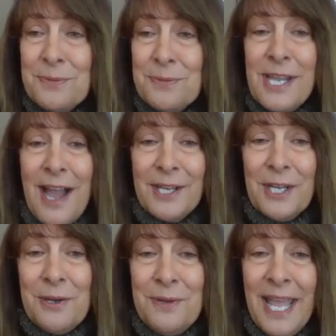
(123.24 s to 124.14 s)
from
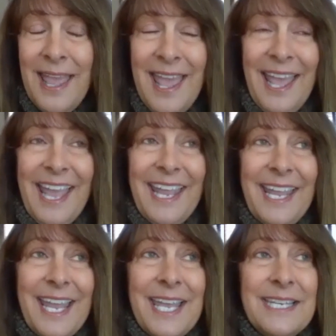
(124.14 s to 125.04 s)
Chicago,
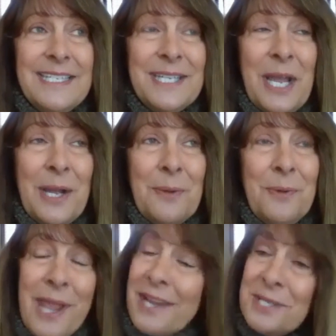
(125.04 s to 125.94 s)
and
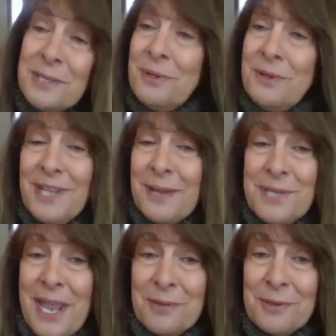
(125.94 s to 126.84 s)
we actually moved
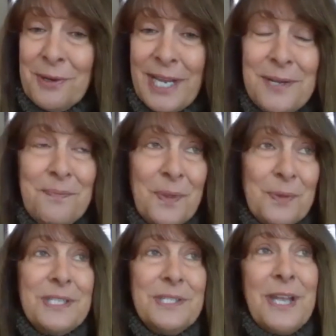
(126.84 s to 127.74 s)
up to Evergreen,
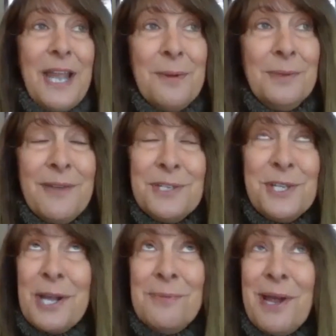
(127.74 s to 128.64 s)
which I would love
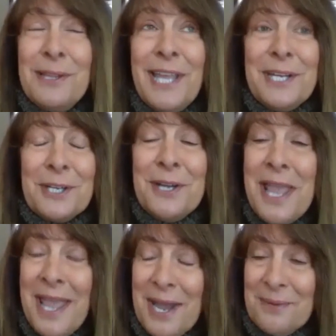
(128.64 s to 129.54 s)
to talk about
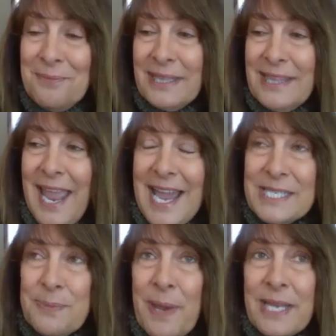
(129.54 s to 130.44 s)
later. But the
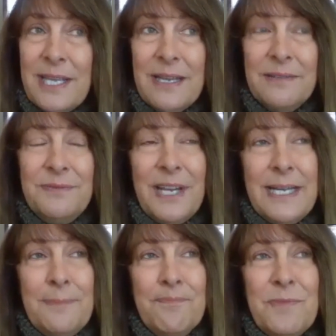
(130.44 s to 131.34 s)
aspect of
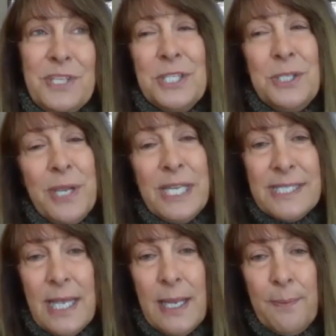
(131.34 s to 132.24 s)
just doing
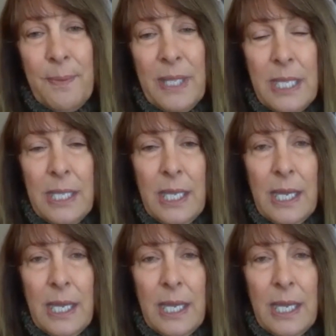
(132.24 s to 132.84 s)
some